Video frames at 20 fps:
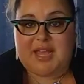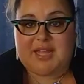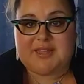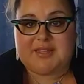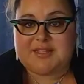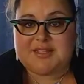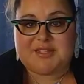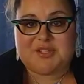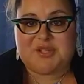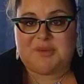in
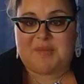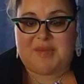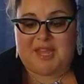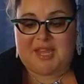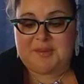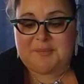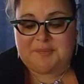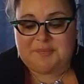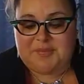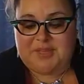this
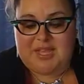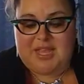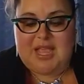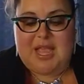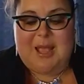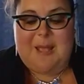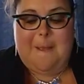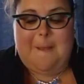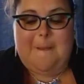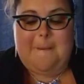domain,
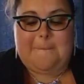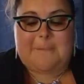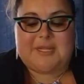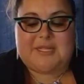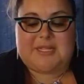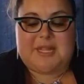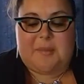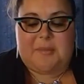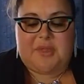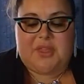but
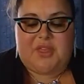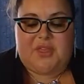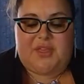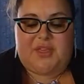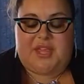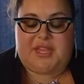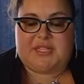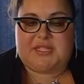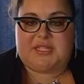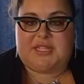some of the
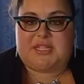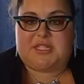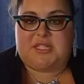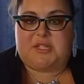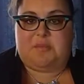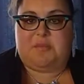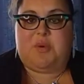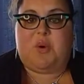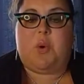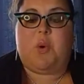things that
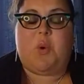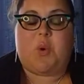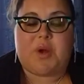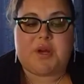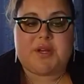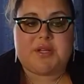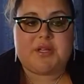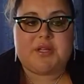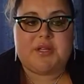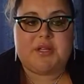
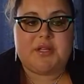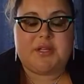support